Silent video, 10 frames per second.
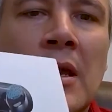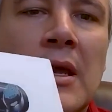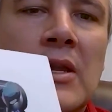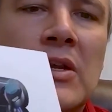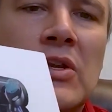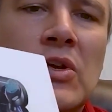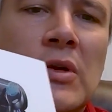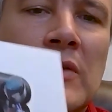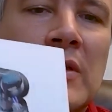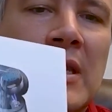And as you
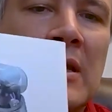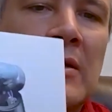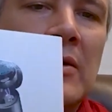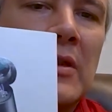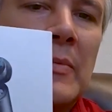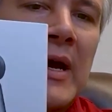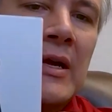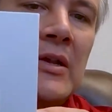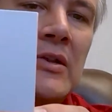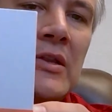can see on the
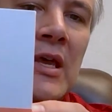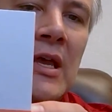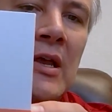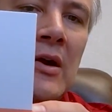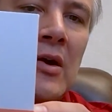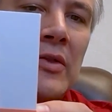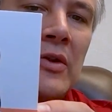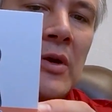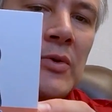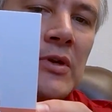package, they are the
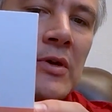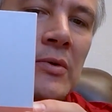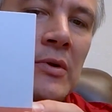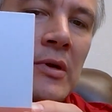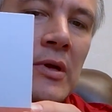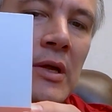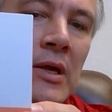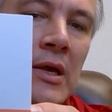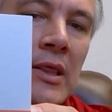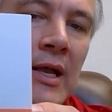Tozo.
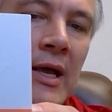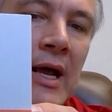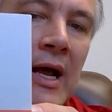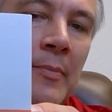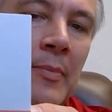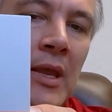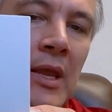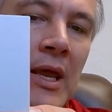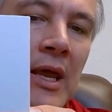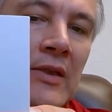They got
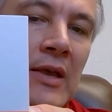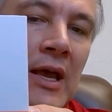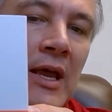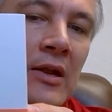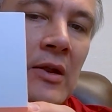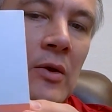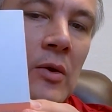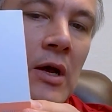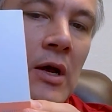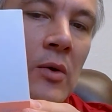IPX8
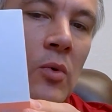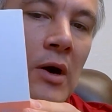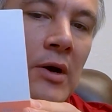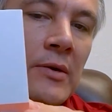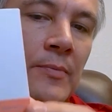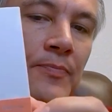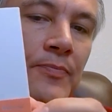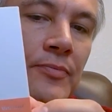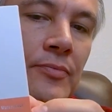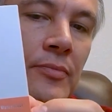water
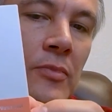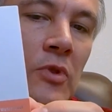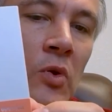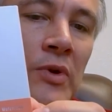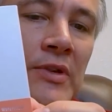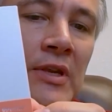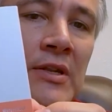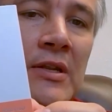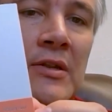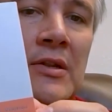
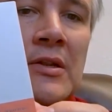resistant